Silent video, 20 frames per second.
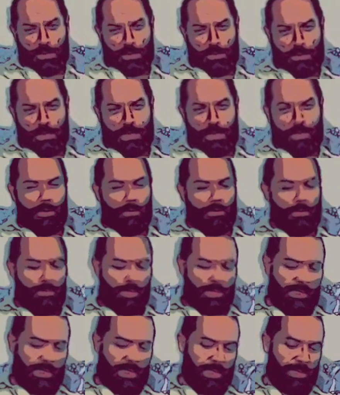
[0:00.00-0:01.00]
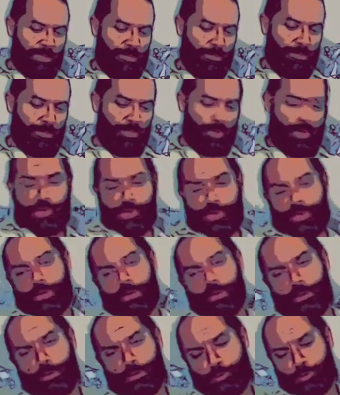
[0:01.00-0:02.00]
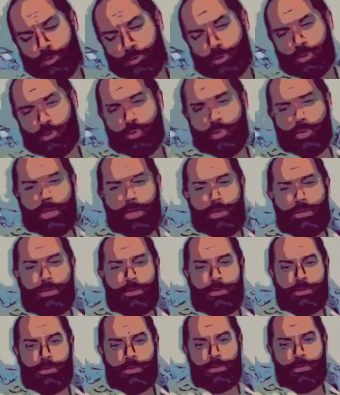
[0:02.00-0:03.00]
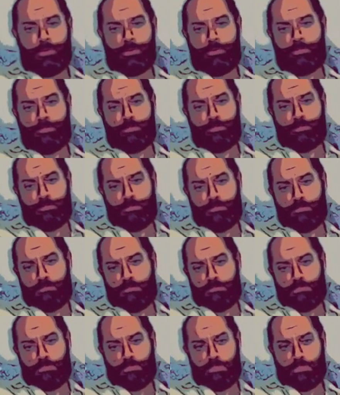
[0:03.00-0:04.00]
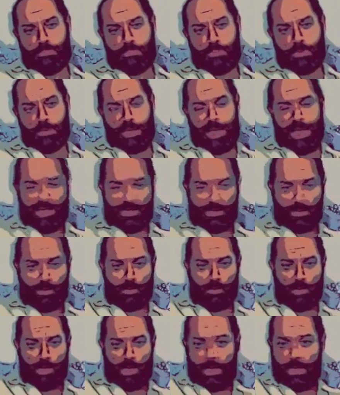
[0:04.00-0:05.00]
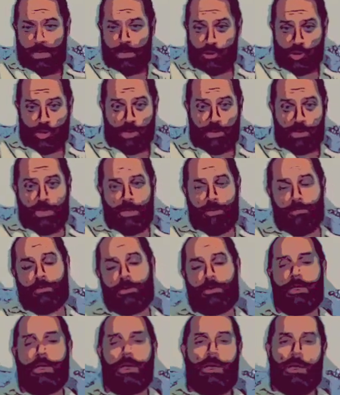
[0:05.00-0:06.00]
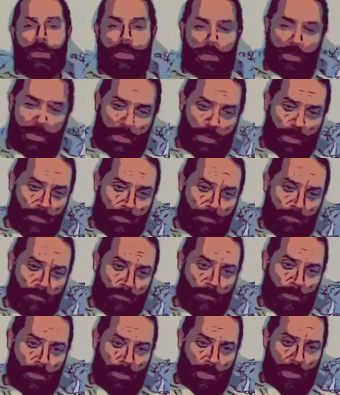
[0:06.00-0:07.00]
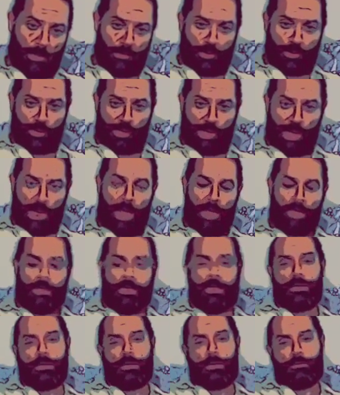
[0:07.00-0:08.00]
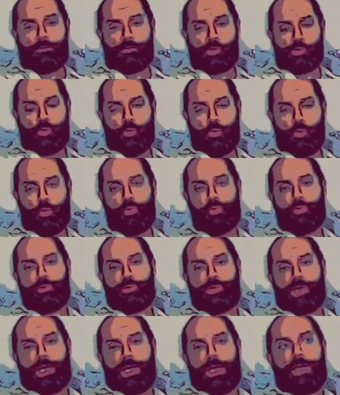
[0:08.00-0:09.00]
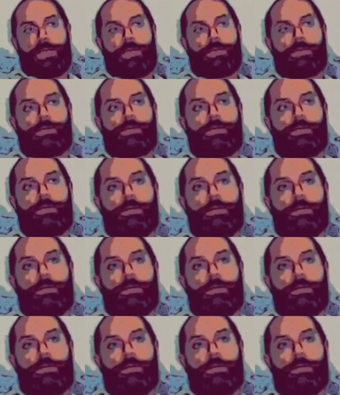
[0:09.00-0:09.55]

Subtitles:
Now, this has precious little to do with the classical, ancient even, understanding of schools as